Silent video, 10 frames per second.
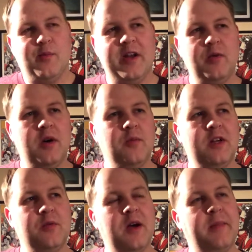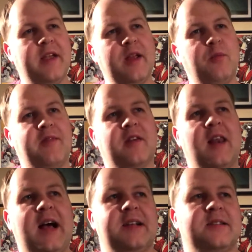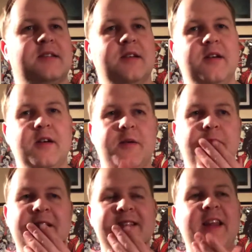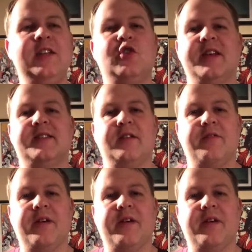where do I begin with Glass? It's an interesting